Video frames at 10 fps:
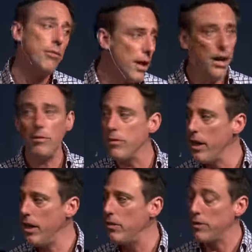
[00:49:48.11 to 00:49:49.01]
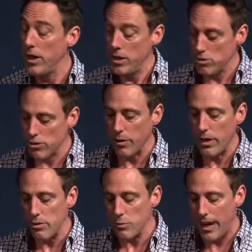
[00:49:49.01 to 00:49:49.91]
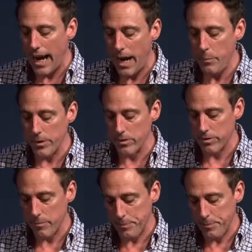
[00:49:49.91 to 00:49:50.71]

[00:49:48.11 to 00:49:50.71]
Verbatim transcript: love, love. So here's what happens.